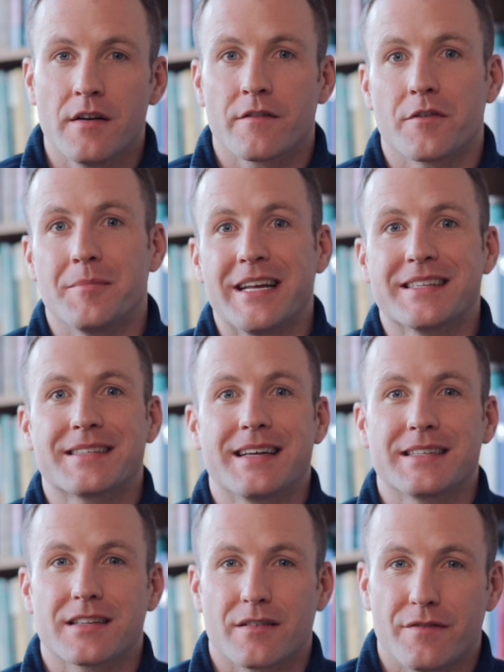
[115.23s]
For me, it's
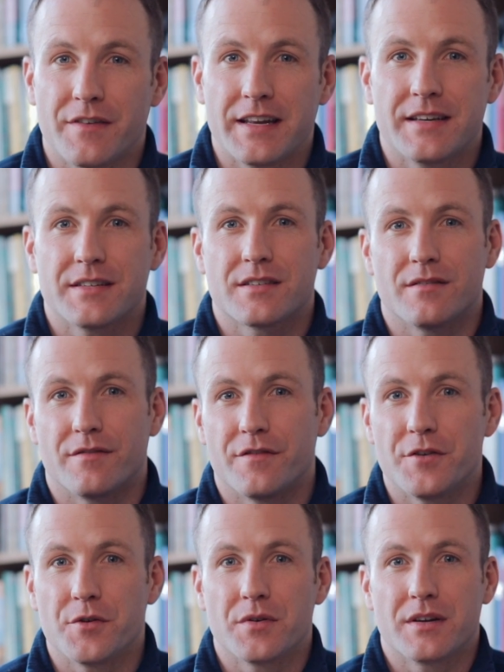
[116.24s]
things like fitness and
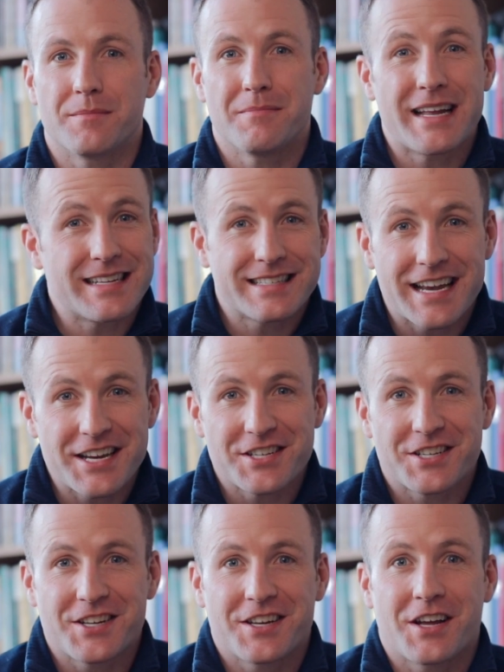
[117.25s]
food and
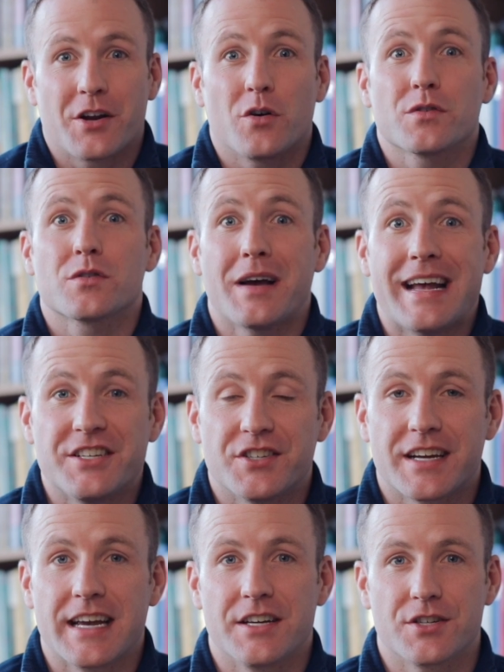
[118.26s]
meditation and also
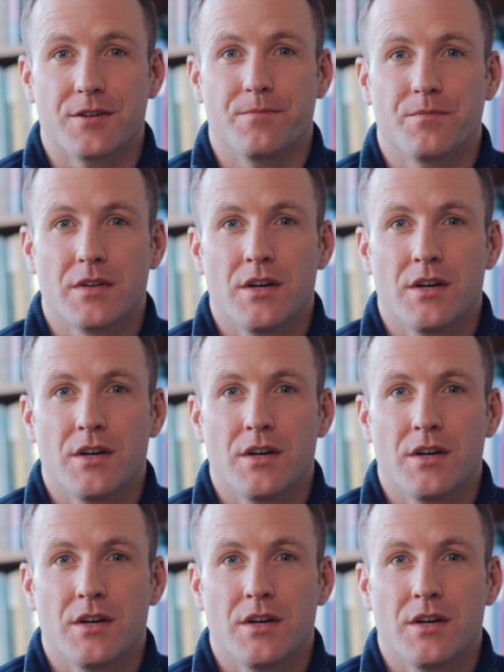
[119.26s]
education.